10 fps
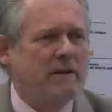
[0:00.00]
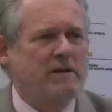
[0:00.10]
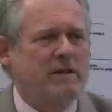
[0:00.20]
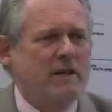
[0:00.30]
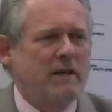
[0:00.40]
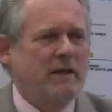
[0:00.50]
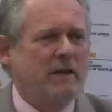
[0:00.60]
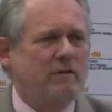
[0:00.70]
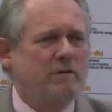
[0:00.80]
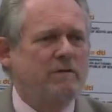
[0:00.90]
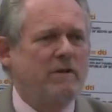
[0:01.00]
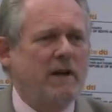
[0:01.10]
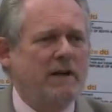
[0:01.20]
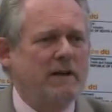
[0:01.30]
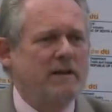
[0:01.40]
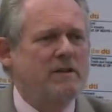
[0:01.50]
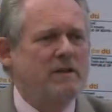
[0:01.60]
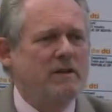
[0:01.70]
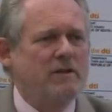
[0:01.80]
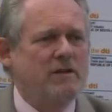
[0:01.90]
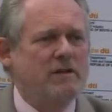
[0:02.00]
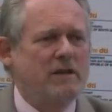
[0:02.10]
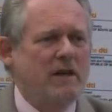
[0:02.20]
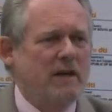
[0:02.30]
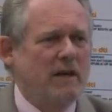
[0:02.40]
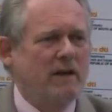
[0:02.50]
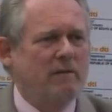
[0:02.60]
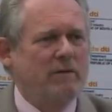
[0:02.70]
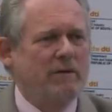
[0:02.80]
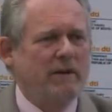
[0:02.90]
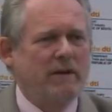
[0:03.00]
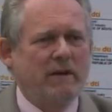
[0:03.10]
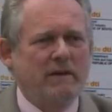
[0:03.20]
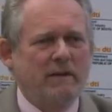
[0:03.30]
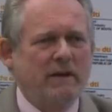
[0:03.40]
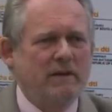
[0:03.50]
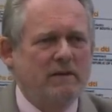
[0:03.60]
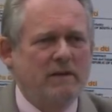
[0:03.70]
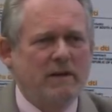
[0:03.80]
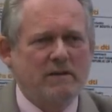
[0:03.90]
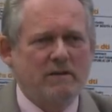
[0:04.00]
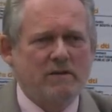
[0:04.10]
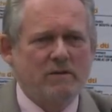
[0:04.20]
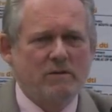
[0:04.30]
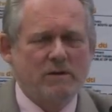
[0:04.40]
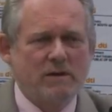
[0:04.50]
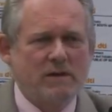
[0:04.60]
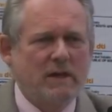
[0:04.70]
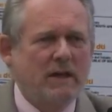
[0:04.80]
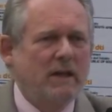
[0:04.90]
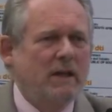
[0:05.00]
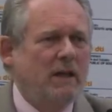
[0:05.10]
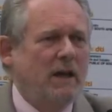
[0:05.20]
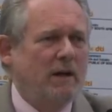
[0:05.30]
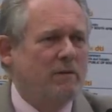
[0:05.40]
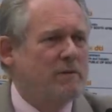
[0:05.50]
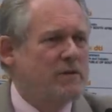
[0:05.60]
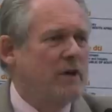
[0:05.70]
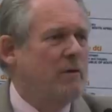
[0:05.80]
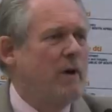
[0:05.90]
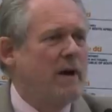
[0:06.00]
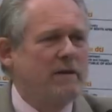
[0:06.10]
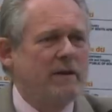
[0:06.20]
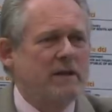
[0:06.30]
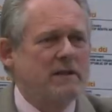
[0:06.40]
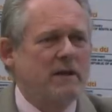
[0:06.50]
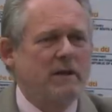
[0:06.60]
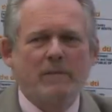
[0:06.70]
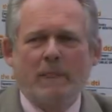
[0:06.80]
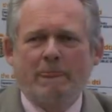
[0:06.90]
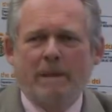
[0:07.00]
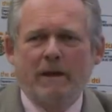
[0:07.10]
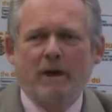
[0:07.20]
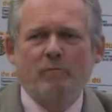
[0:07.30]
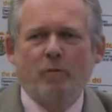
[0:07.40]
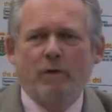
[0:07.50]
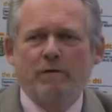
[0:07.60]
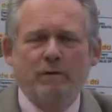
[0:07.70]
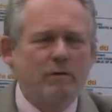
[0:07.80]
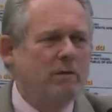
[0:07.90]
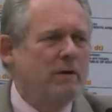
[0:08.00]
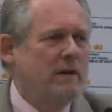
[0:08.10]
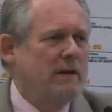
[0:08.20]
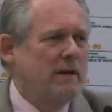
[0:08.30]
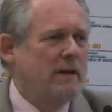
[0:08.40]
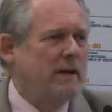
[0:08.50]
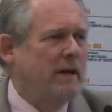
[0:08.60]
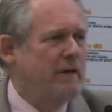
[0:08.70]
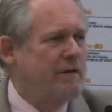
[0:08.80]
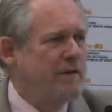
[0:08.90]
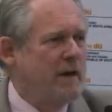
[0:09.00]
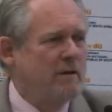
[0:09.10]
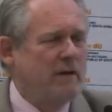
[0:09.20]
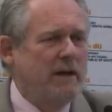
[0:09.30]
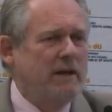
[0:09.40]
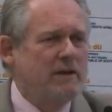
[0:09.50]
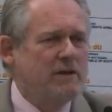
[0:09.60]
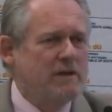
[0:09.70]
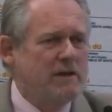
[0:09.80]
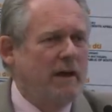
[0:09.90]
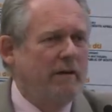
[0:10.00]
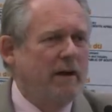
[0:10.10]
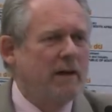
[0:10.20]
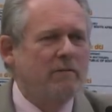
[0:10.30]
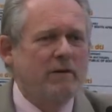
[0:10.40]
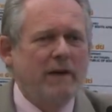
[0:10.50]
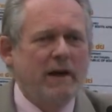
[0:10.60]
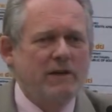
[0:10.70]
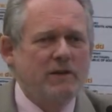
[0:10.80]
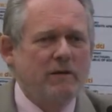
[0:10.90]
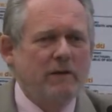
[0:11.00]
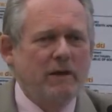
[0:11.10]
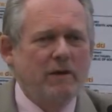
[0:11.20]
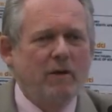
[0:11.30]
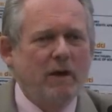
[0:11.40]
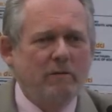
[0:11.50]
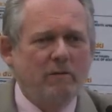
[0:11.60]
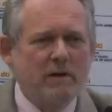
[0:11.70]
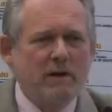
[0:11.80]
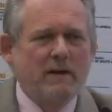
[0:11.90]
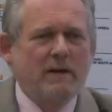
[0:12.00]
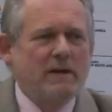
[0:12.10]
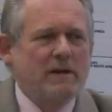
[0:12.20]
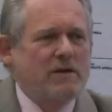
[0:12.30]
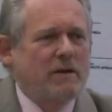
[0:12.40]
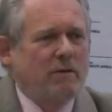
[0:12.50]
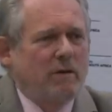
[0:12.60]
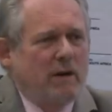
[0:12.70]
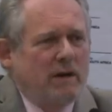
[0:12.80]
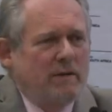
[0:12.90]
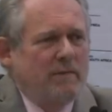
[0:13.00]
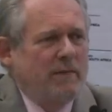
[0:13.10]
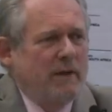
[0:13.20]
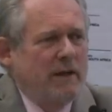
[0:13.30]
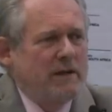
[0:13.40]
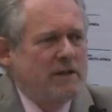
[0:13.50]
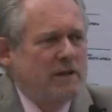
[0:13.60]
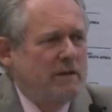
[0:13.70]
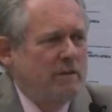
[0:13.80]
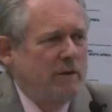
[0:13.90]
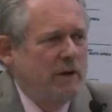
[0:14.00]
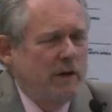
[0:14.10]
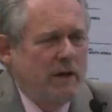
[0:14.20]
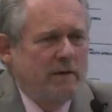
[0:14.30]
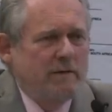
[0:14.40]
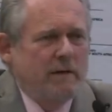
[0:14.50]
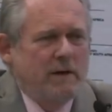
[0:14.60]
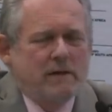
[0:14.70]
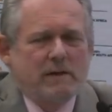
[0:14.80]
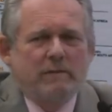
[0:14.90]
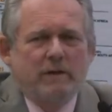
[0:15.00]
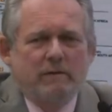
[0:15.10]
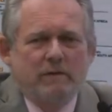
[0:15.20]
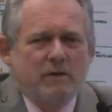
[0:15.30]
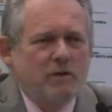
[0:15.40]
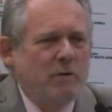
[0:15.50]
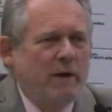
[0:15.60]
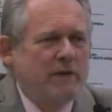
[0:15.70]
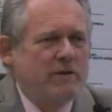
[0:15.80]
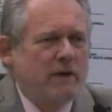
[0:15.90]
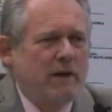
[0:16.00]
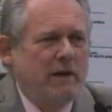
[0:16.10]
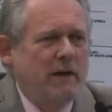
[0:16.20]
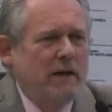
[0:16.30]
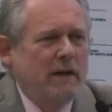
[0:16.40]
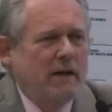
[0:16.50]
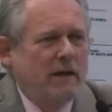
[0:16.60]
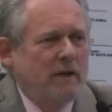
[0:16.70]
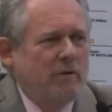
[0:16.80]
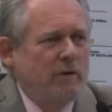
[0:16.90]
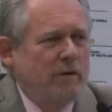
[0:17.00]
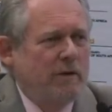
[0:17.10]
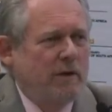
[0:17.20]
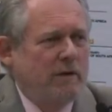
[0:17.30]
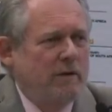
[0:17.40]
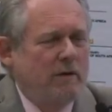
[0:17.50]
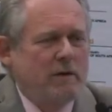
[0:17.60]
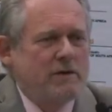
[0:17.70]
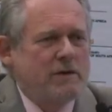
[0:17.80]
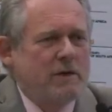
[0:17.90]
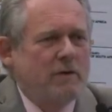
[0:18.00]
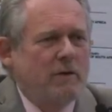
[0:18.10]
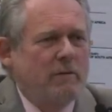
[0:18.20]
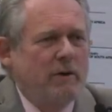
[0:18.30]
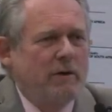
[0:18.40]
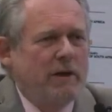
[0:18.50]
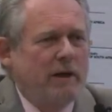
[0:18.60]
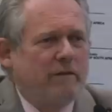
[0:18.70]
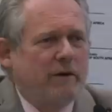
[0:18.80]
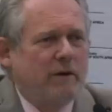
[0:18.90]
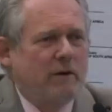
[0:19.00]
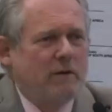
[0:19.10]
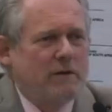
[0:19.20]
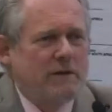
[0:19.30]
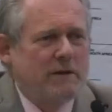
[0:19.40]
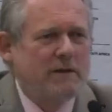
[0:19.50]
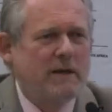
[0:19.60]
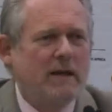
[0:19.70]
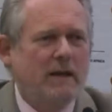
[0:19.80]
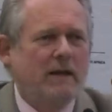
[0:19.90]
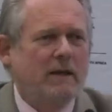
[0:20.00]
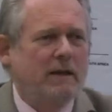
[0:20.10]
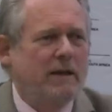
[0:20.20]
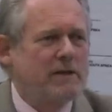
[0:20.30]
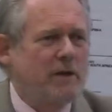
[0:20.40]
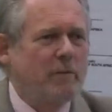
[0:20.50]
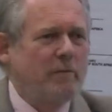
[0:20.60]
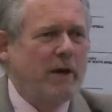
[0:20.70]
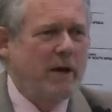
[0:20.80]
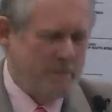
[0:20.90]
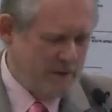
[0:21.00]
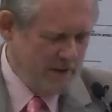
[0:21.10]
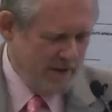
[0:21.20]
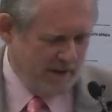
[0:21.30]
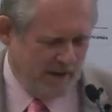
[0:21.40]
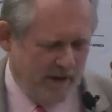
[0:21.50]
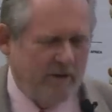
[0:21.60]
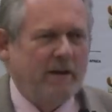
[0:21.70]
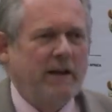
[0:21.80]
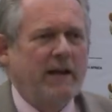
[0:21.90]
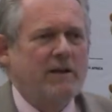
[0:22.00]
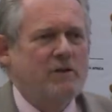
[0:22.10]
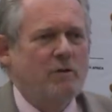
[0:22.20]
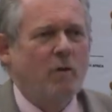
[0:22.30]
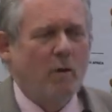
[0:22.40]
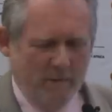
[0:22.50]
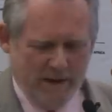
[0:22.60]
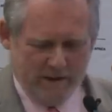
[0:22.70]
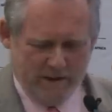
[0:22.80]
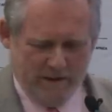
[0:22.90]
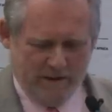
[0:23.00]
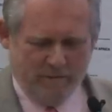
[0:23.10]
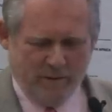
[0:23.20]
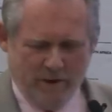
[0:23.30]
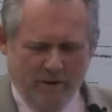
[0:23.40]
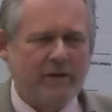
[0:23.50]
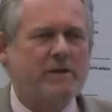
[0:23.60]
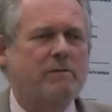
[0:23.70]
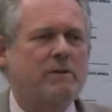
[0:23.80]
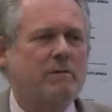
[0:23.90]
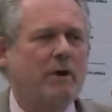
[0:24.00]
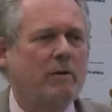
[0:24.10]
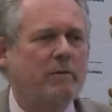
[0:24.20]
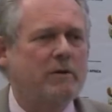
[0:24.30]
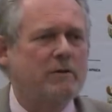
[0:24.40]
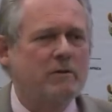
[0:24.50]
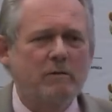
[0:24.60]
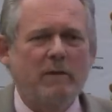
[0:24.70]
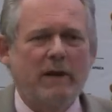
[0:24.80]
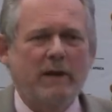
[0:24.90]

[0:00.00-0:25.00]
makers uh, could find uh, synergies uh, with other uh, international sources. I'm also aware that uh, a number of you uh, have found linkages directly with Nigeria and Nollywood. So um, let's see that we can have something of a two-way trade with the largest economy on the African continent. And let's hope perhaps that as you all make the progress, which we hope that you do